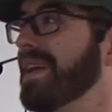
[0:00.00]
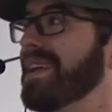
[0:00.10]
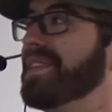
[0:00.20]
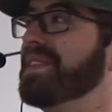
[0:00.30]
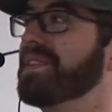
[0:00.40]

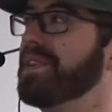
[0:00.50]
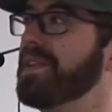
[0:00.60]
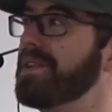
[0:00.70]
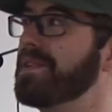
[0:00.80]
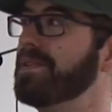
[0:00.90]
And then
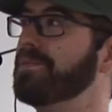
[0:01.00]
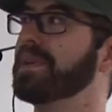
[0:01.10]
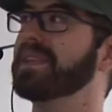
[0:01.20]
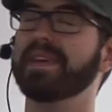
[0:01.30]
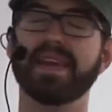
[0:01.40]
here
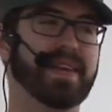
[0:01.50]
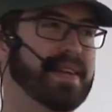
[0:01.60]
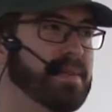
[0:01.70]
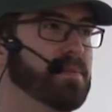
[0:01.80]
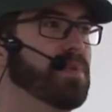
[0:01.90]
we take
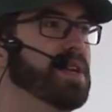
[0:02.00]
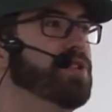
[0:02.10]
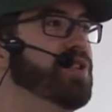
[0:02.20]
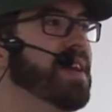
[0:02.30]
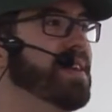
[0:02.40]
it, we
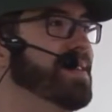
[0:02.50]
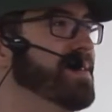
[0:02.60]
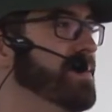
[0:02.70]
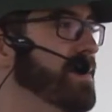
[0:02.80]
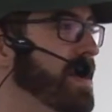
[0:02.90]
check
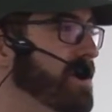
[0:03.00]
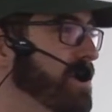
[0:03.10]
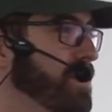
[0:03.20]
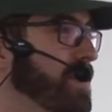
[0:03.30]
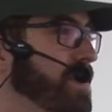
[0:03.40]
its
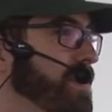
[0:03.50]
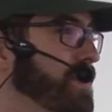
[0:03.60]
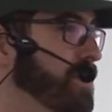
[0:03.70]
title, whether it